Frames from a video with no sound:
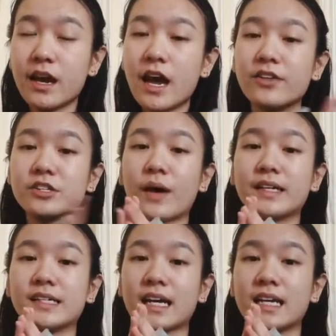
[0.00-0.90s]
and so I
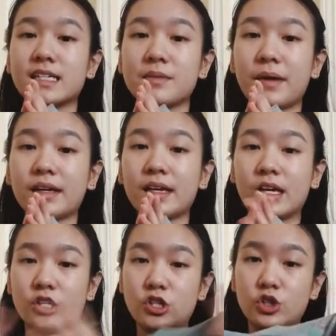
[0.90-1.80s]
decided to make it
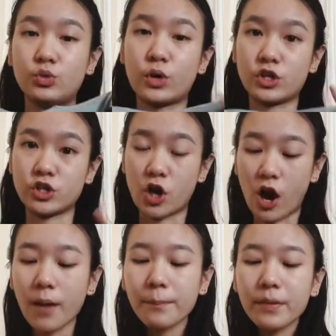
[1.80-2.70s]
into a
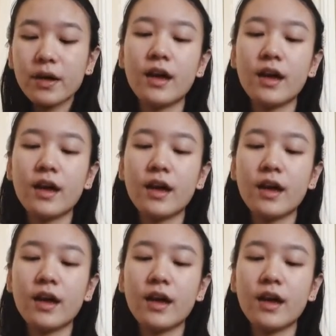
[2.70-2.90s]
top.